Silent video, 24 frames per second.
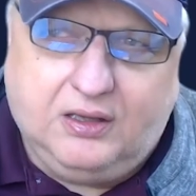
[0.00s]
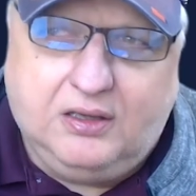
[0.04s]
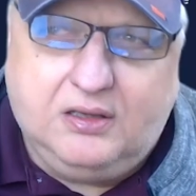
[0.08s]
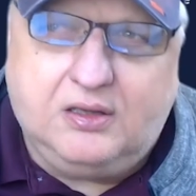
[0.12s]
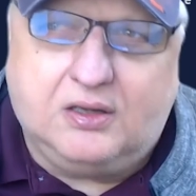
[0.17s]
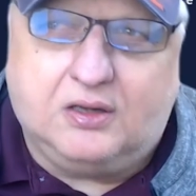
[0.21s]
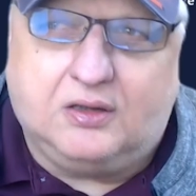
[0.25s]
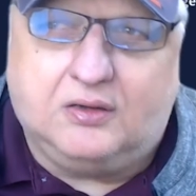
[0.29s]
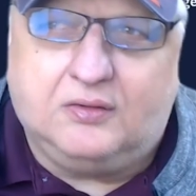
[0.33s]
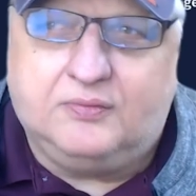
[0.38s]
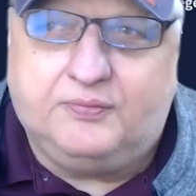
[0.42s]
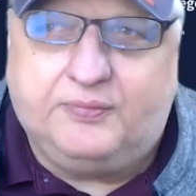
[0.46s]

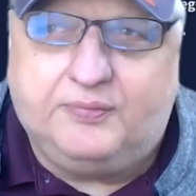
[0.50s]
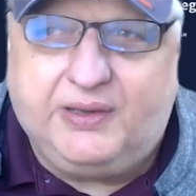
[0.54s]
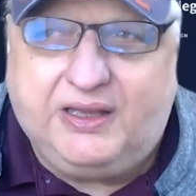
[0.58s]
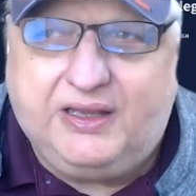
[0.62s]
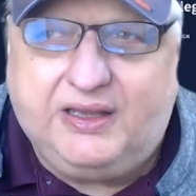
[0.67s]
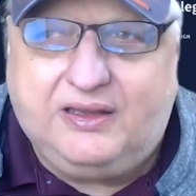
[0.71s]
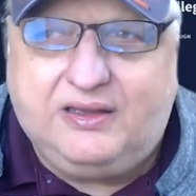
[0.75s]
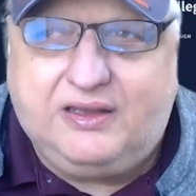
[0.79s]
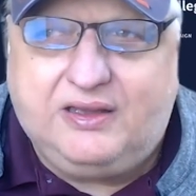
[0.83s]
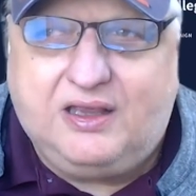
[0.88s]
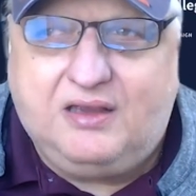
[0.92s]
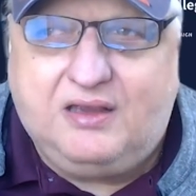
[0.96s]
You know,
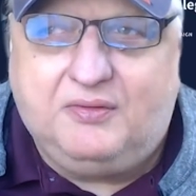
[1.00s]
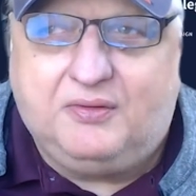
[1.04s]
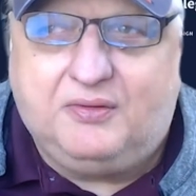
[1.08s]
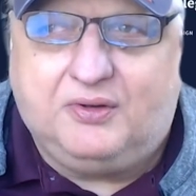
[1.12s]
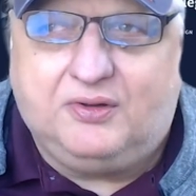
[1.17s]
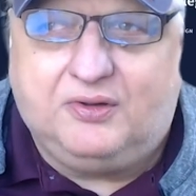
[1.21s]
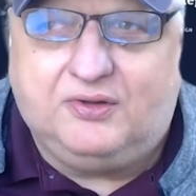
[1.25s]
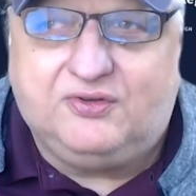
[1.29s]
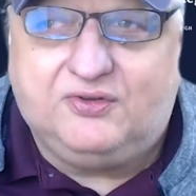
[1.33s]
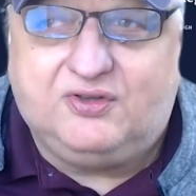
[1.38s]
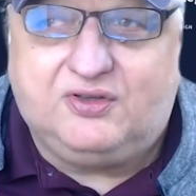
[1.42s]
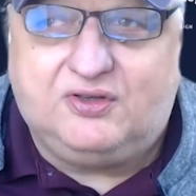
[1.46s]
being
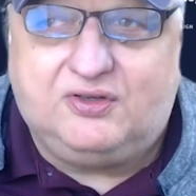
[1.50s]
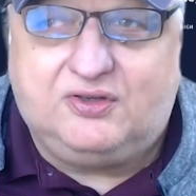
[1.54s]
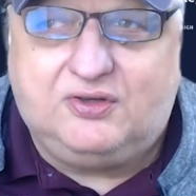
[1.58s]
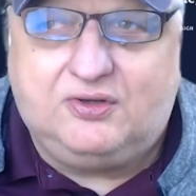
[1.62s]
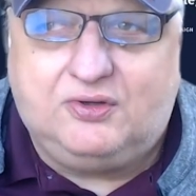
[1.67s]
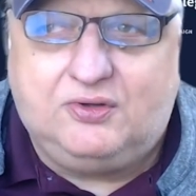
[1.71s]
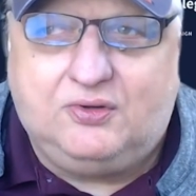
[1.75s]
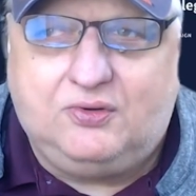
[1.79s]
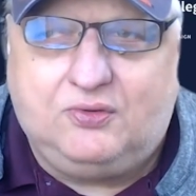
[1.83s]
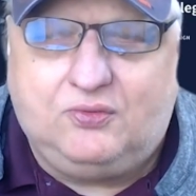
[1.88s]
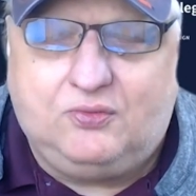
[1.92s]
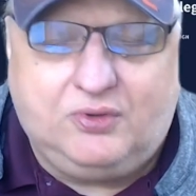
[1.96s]
able to
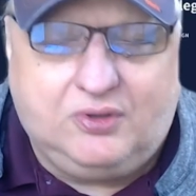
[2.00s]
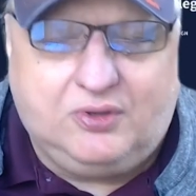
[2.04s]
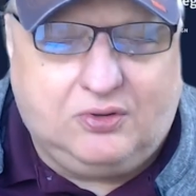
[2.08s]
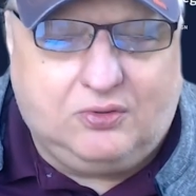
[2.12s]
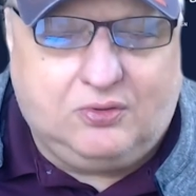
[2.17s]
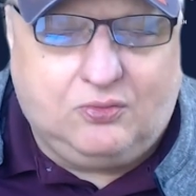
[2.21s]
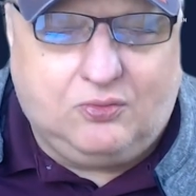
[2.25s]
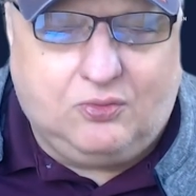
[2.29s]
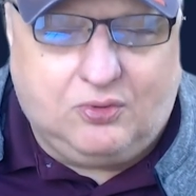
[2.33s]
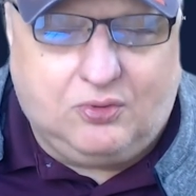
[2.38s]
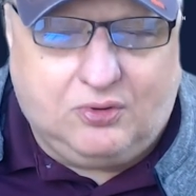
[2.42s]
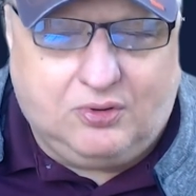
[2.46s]
do real
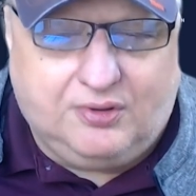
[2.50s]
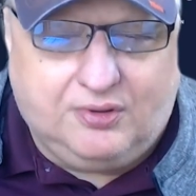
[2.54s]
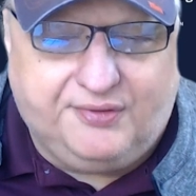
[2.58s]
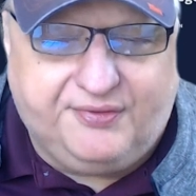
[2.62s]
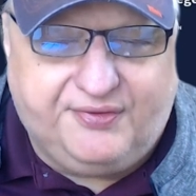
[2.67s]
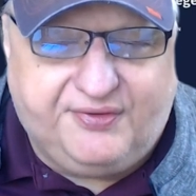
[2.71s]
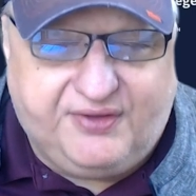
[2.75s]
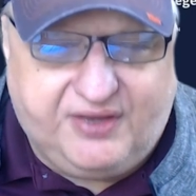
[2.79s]
world